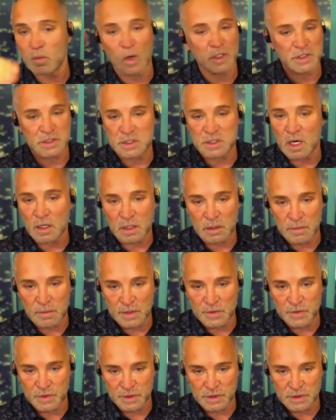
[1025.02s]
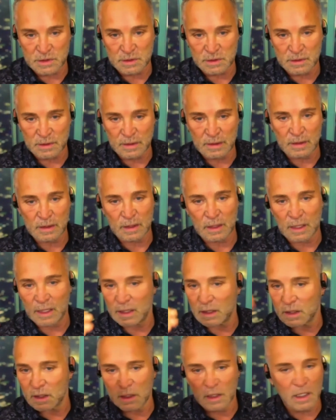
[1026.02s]
watched documentaries. I
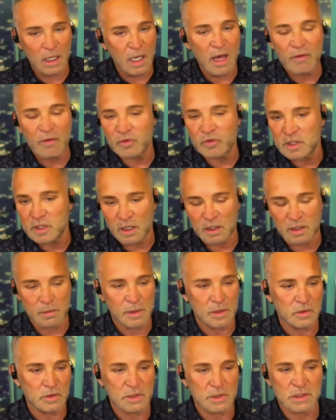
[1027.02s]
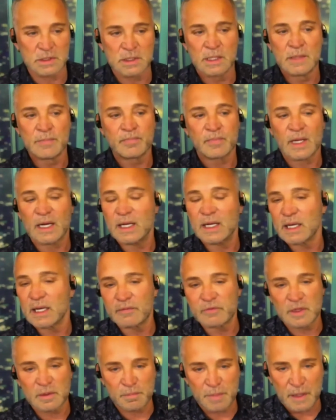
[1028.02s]
loved documentaries. I
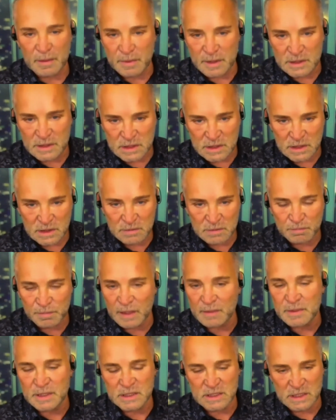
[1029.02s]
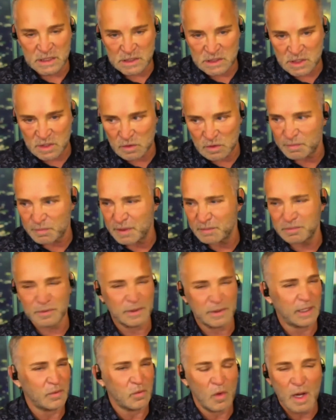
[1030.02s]
loved the BBC Two.
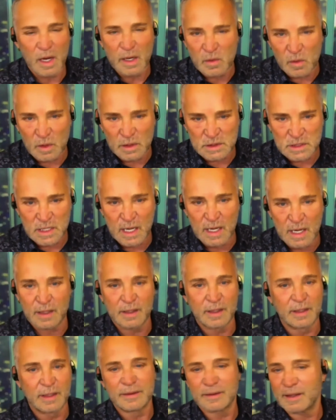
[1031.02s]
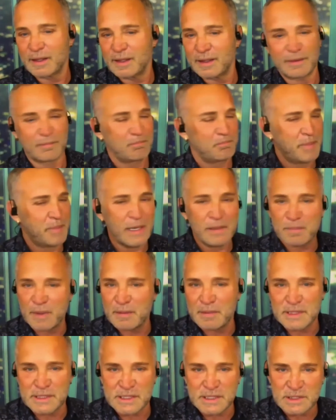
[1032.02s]
People were like, "Why you watch that?" Big
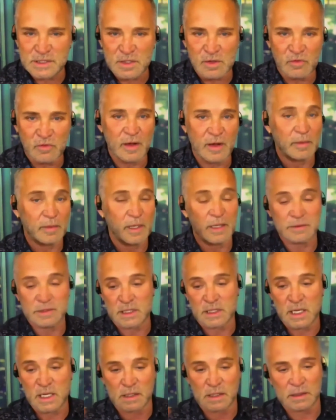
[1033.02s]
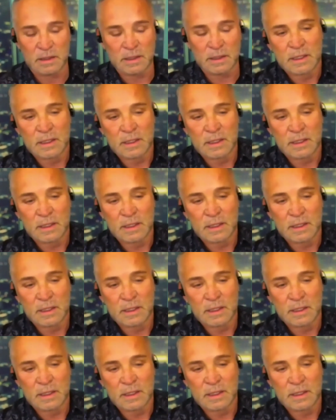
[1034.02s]
BBC Two fan when I was a kid.